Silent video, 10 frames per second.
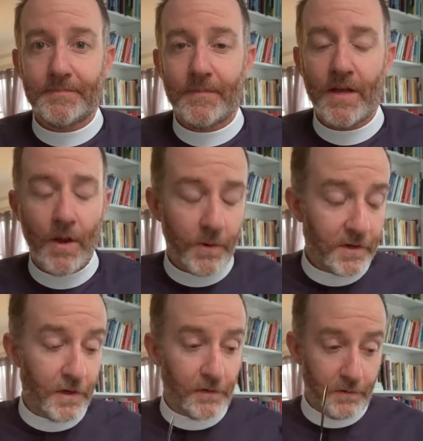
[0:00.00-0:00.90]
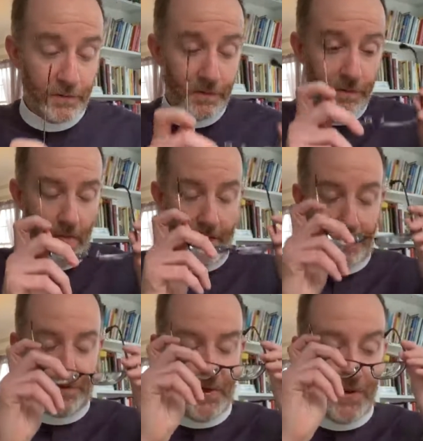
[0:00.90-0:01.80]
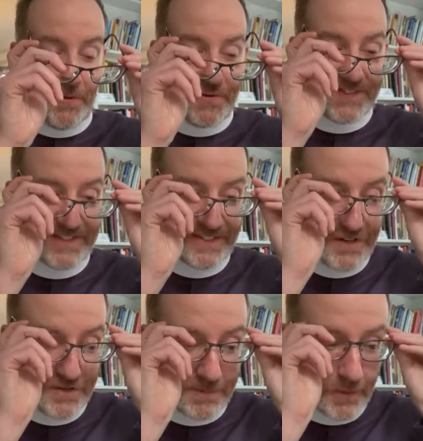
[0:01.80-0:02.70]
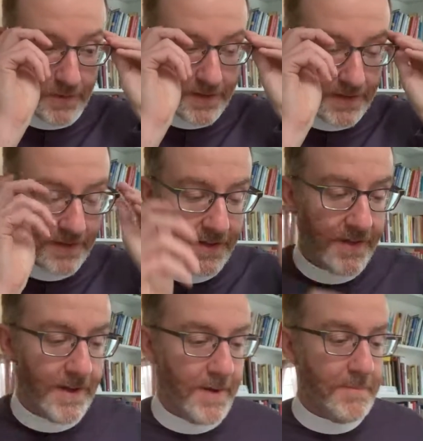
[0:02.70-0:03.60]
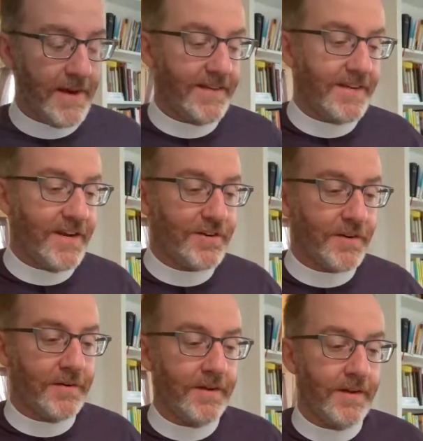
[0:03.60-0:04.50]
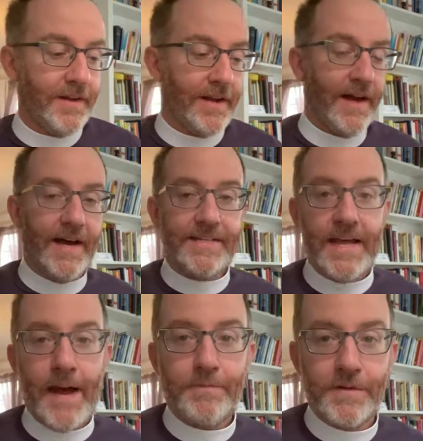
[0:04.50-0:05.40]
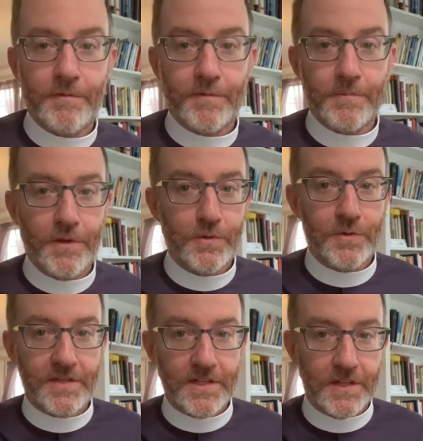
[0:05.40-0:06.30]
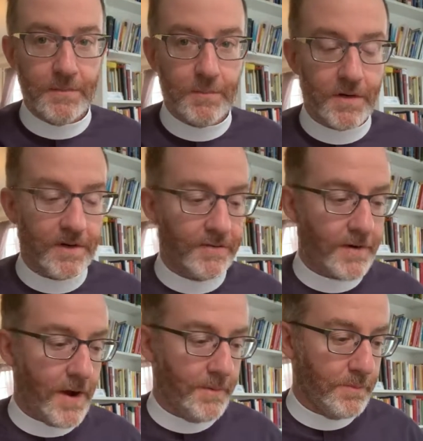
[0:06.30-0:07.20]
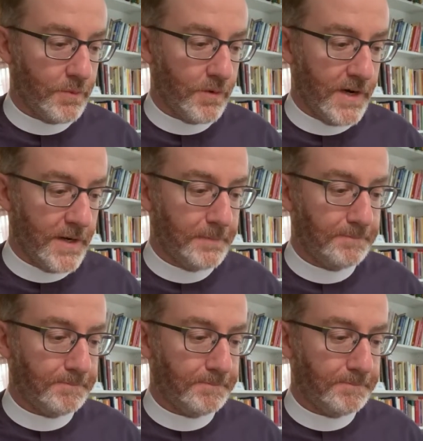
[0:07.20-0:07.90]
I want to close with a meditation adapted from the New Zealand Book of Common Prayer.